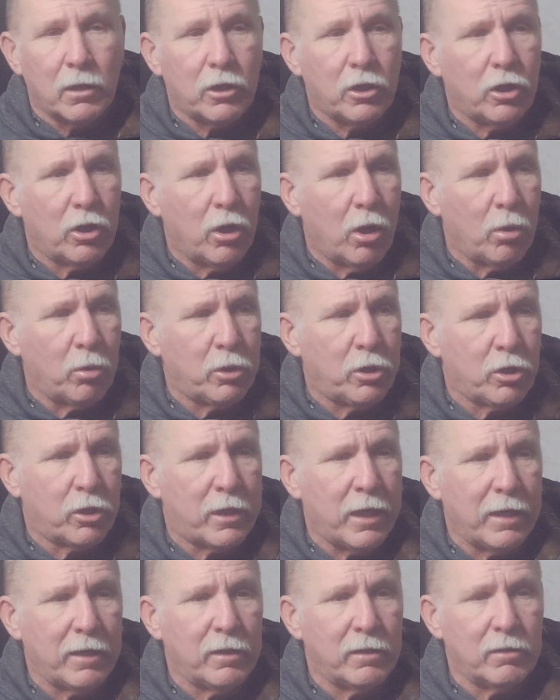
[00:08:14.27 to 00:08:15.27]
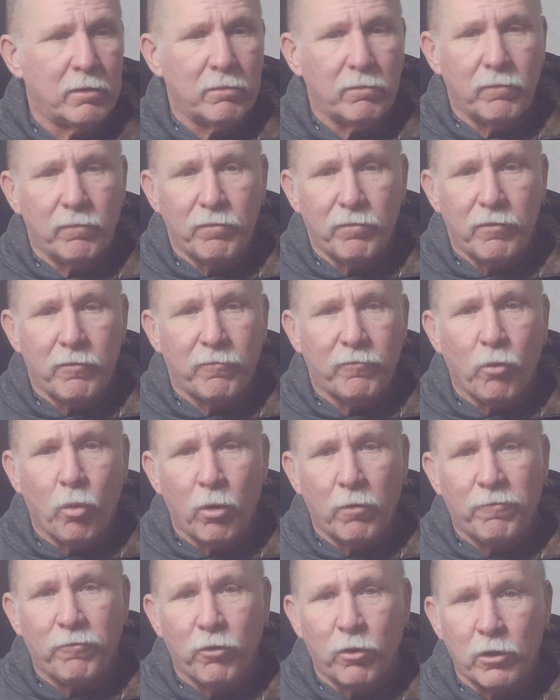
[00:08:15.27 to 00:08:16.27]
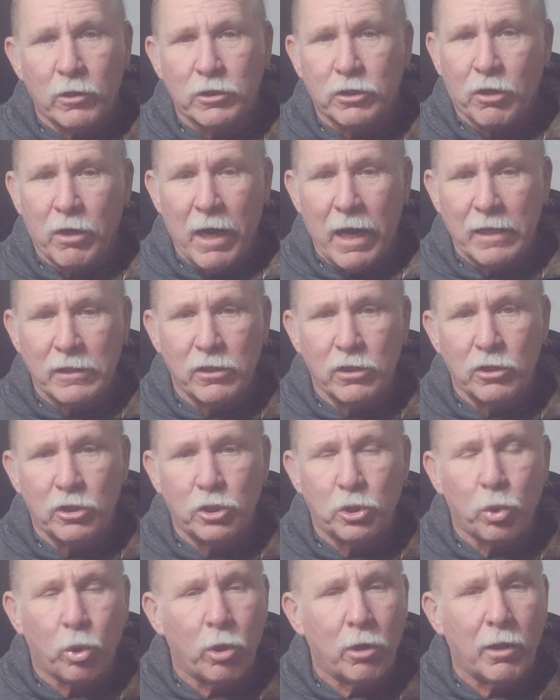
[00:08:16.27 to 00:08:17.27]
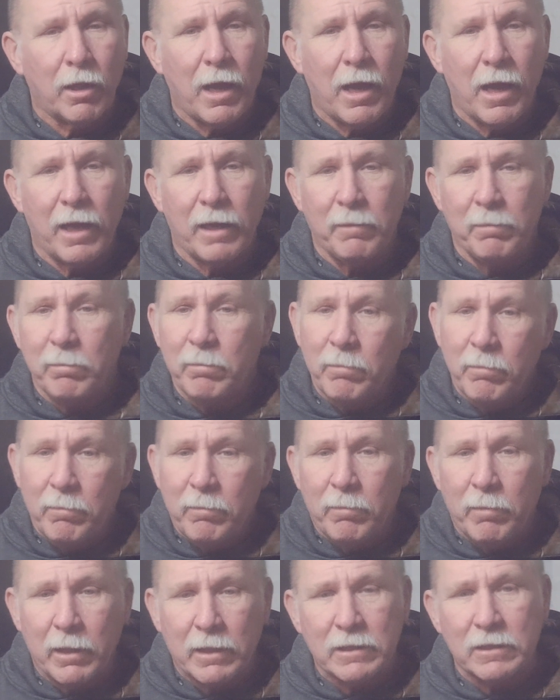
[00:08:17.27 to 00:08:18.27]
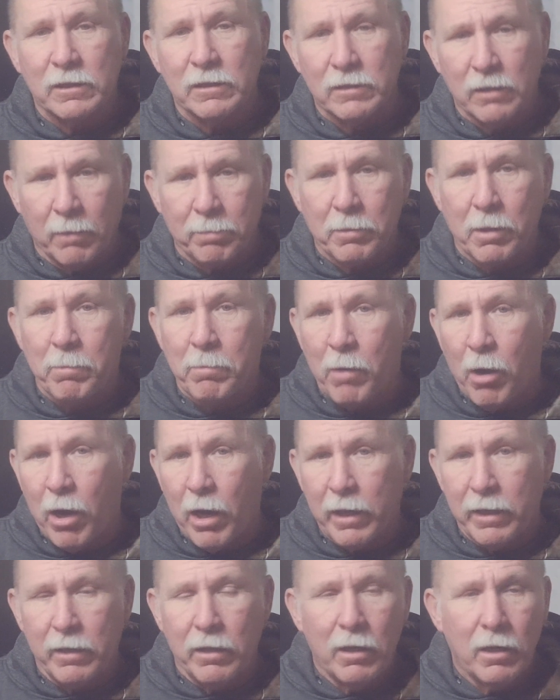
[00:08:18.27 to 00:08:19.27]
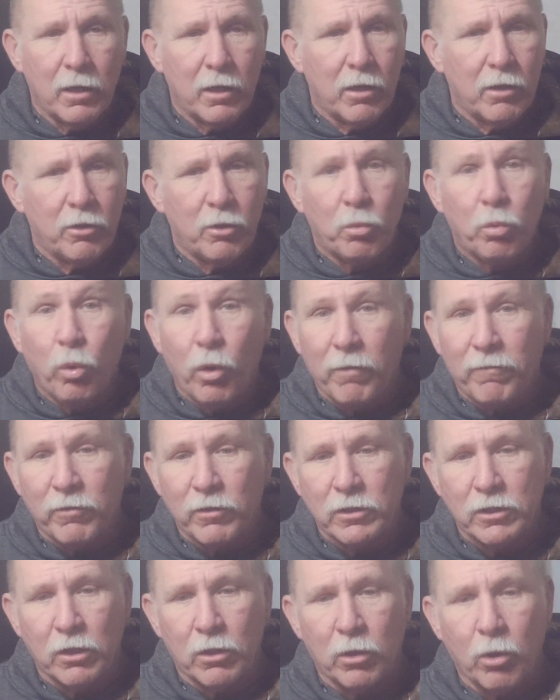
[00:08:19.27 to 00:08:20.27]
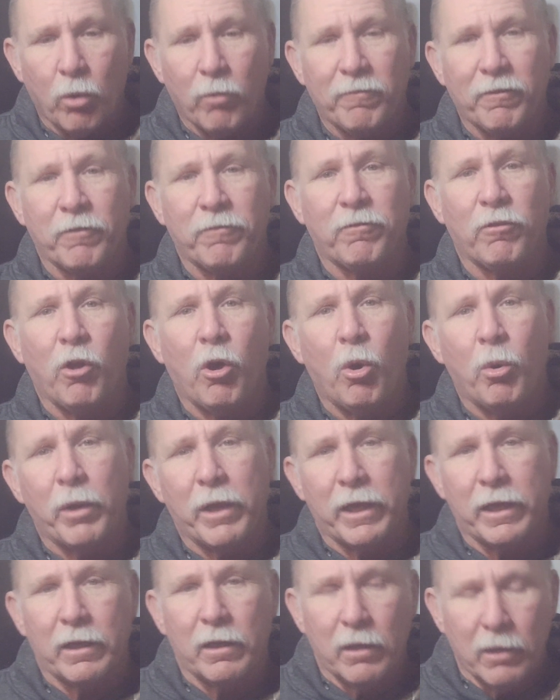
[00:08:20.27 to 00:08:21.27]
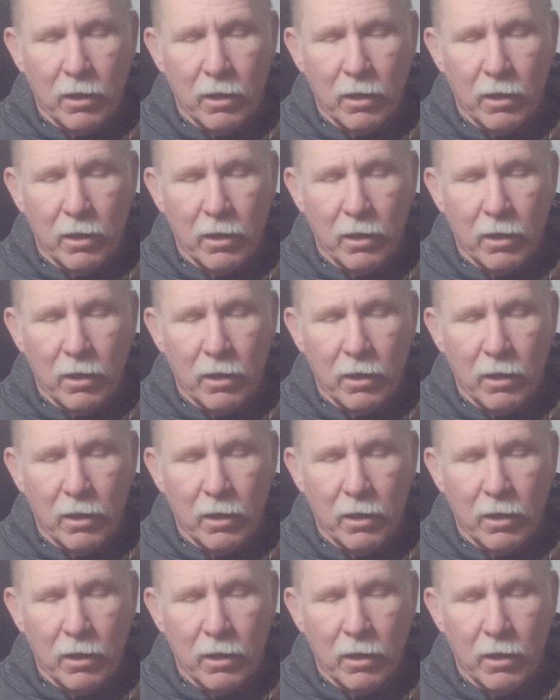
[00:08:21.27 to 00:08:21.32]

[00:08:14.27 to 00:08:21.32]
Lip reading: You're getting 4-footers crashing the shoreline, mixes up the mud, the rivers are overflowing.